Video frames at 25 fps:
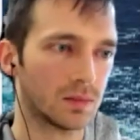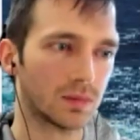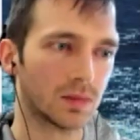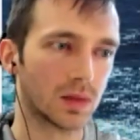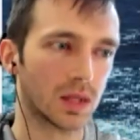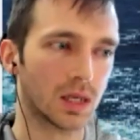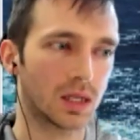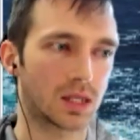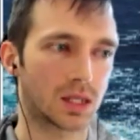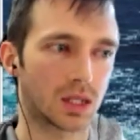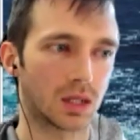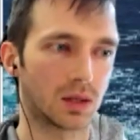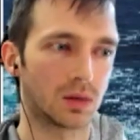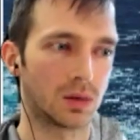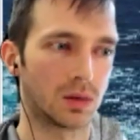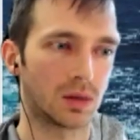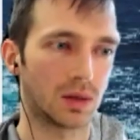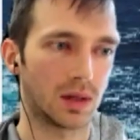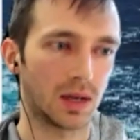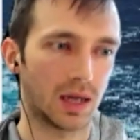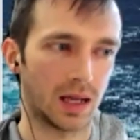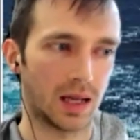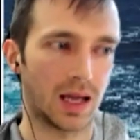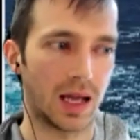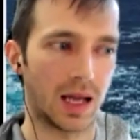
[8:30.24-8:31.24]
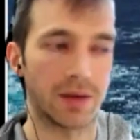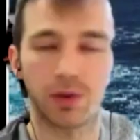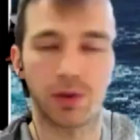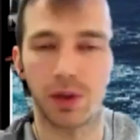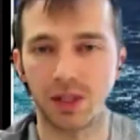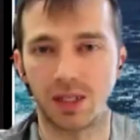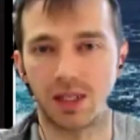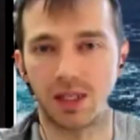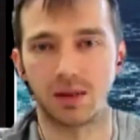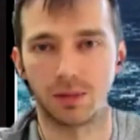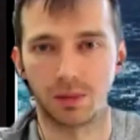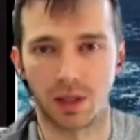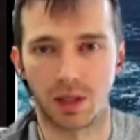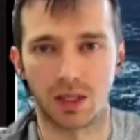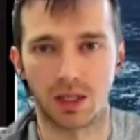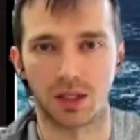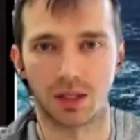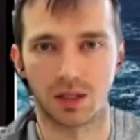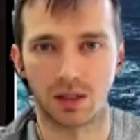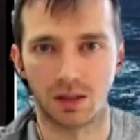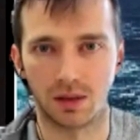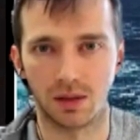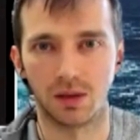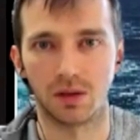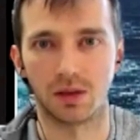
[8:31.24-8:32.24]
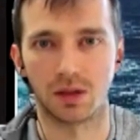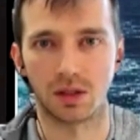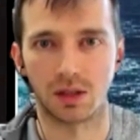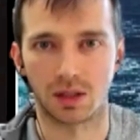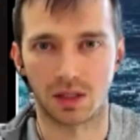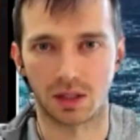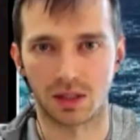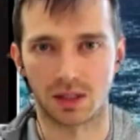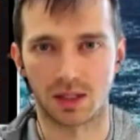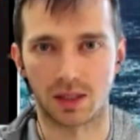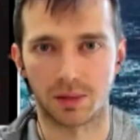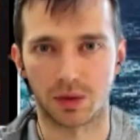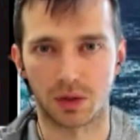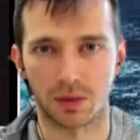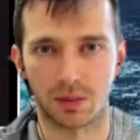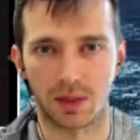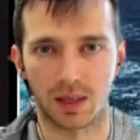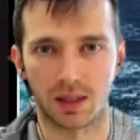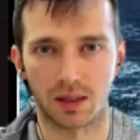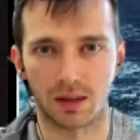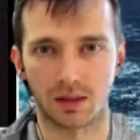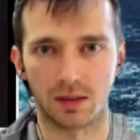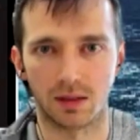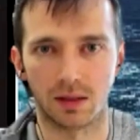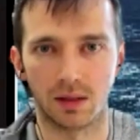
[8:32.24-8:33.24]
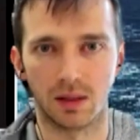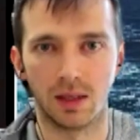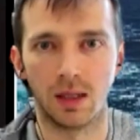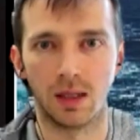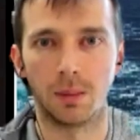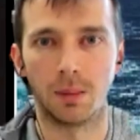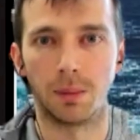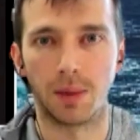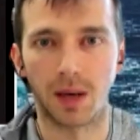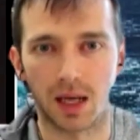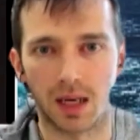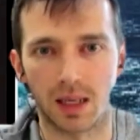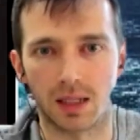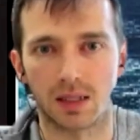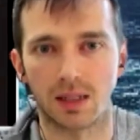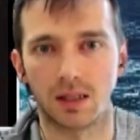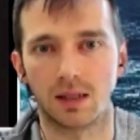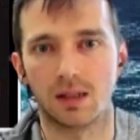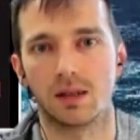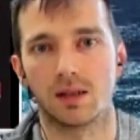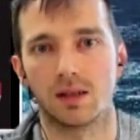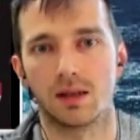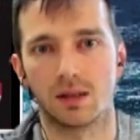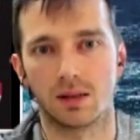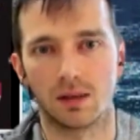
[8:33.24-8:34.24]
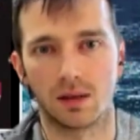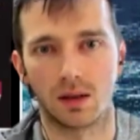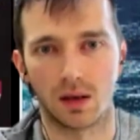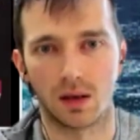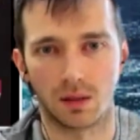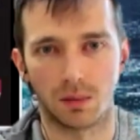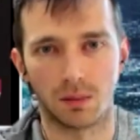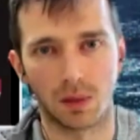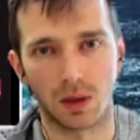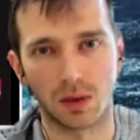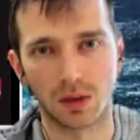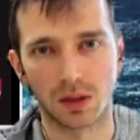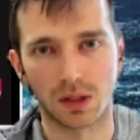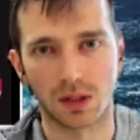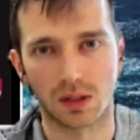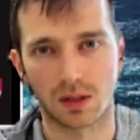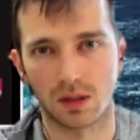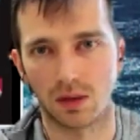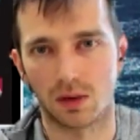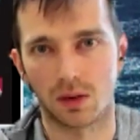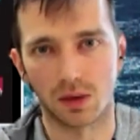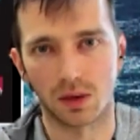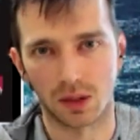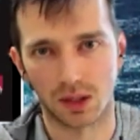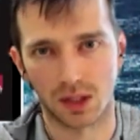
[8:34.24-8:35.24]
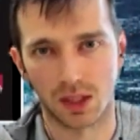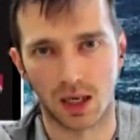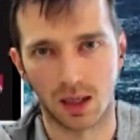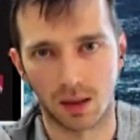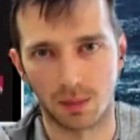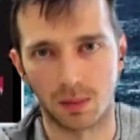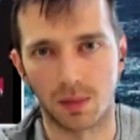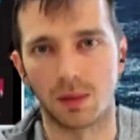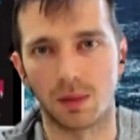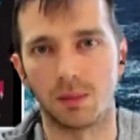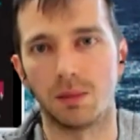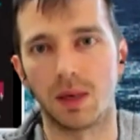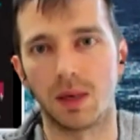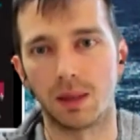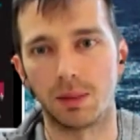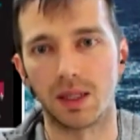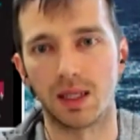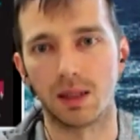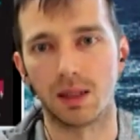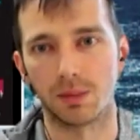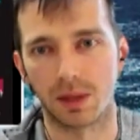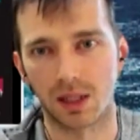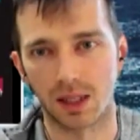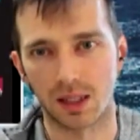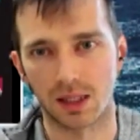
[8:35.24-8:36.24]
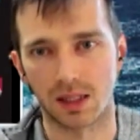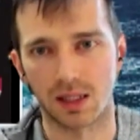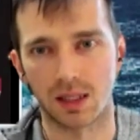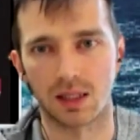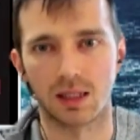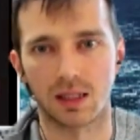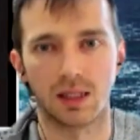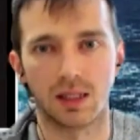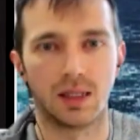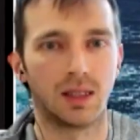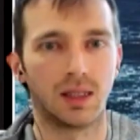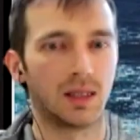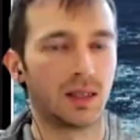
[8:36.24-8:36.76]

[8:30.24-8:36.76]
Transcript: So every data project uses conceptual model, but most or some may be implicit.